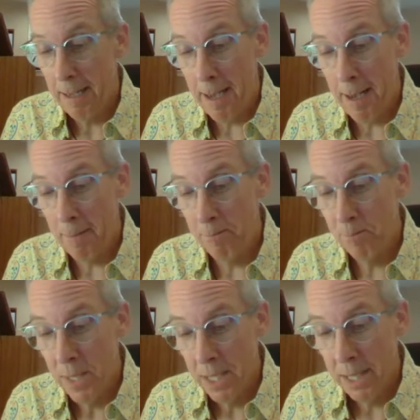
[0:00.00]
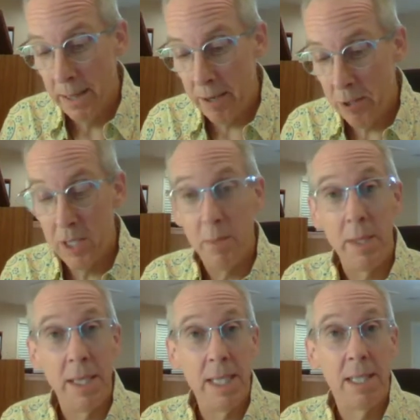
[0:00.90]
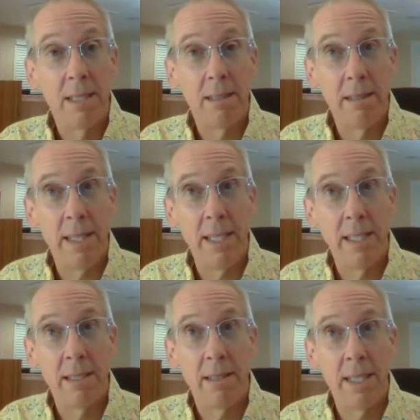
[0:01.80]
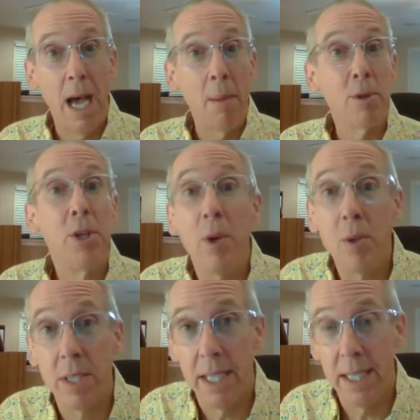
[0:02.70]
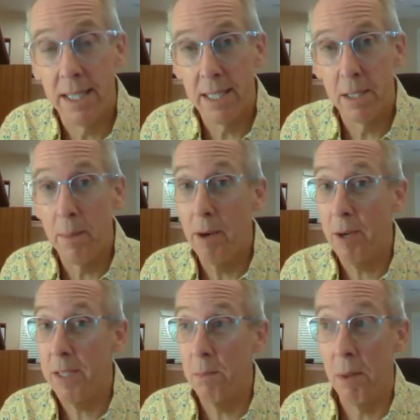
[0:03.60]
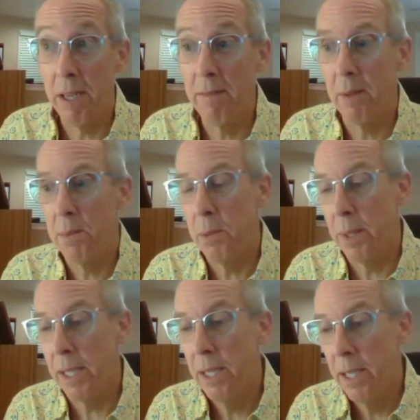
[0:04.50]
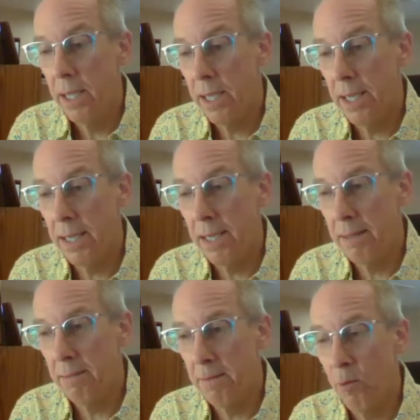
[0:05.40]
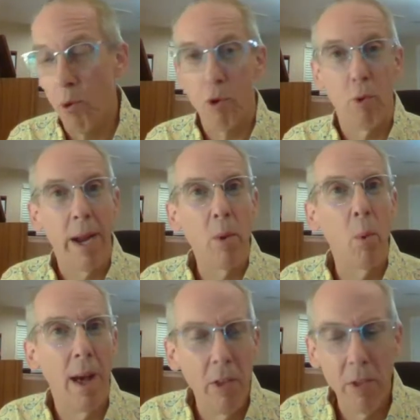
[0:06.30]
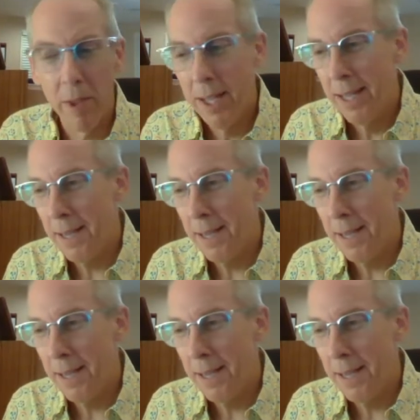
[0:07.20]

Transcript: Um, there's going to be these these these opportunities as Americans believe them to be uh, for great wealth.